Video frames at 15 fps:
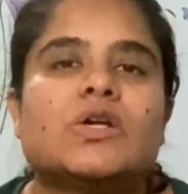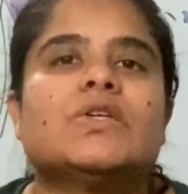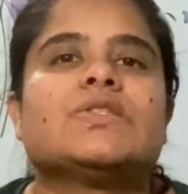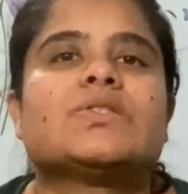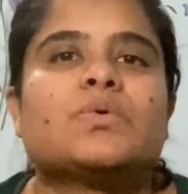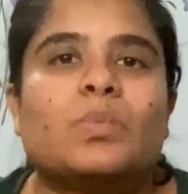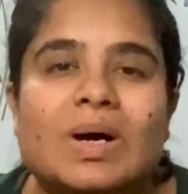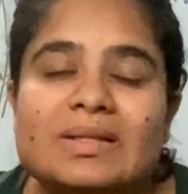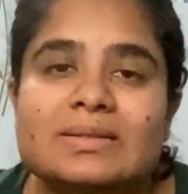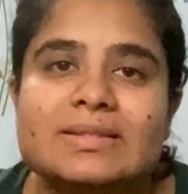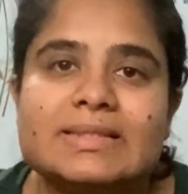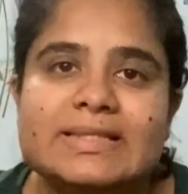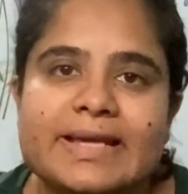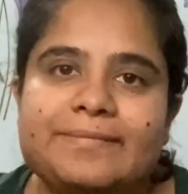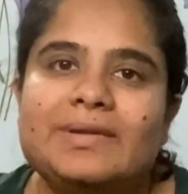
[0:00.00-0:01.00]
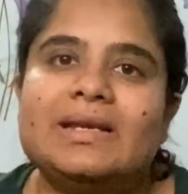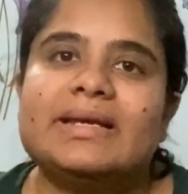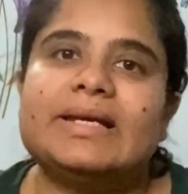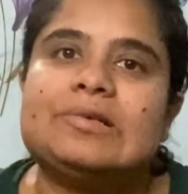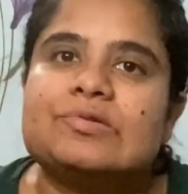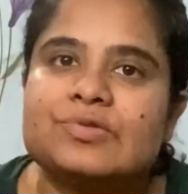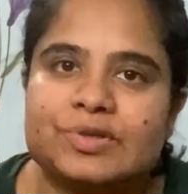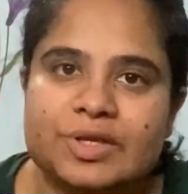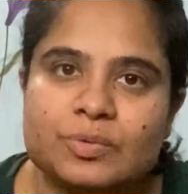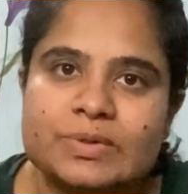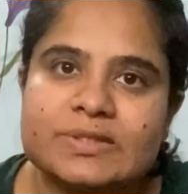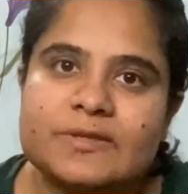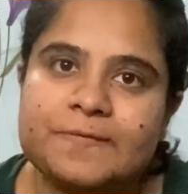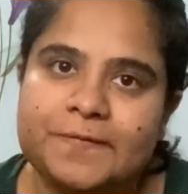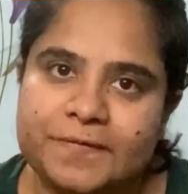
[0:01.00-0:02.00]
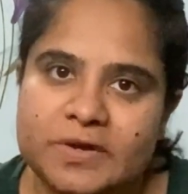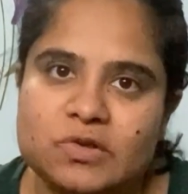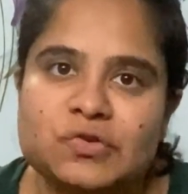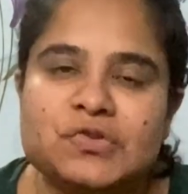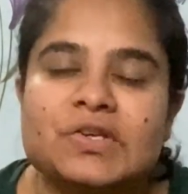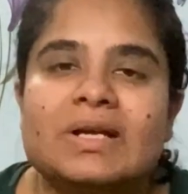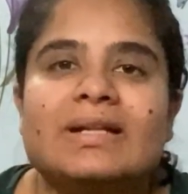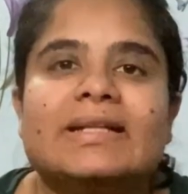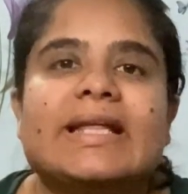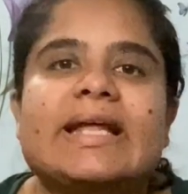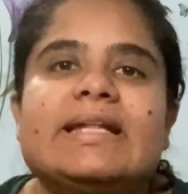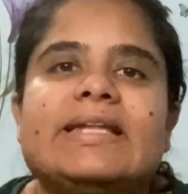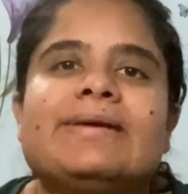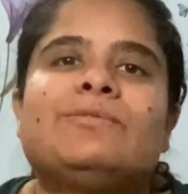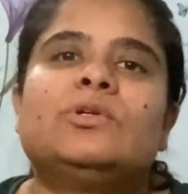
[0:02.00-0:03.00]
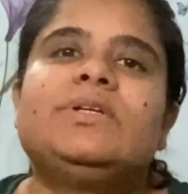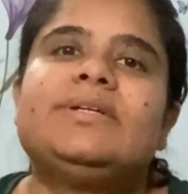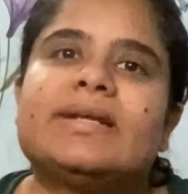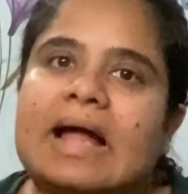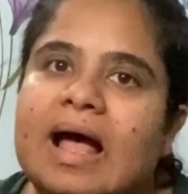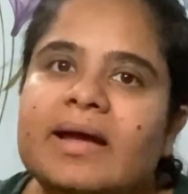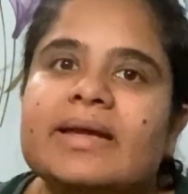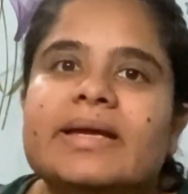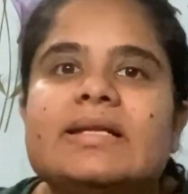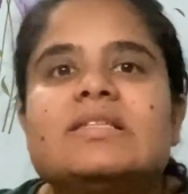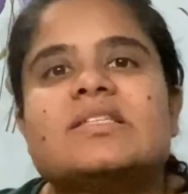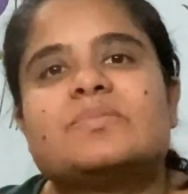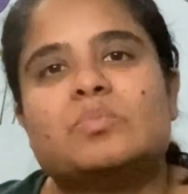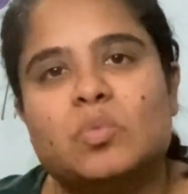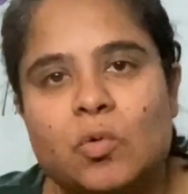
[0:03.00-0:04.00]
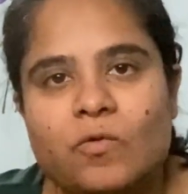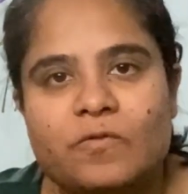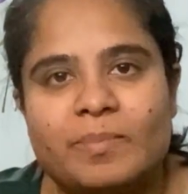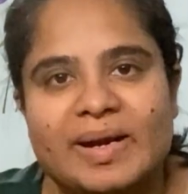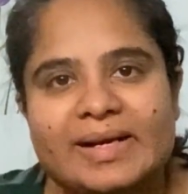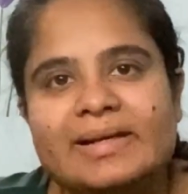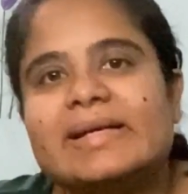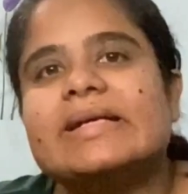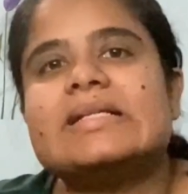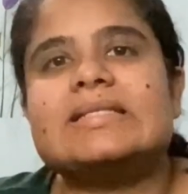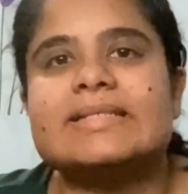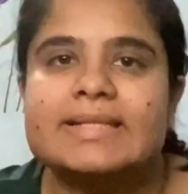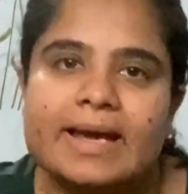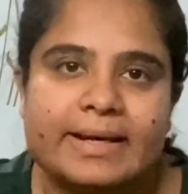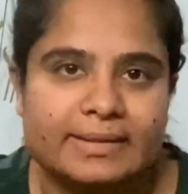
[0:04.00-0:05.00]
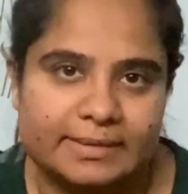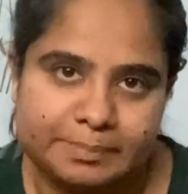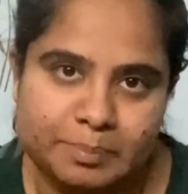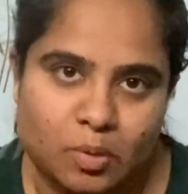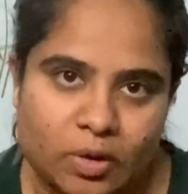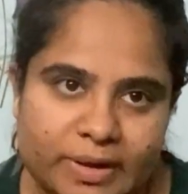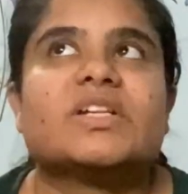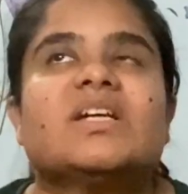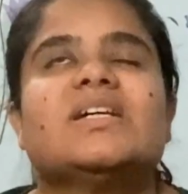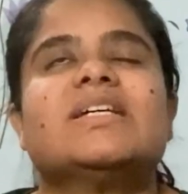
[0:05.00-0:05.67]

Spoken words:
So once they will introduce the fish, then they would track its movement inside the pond.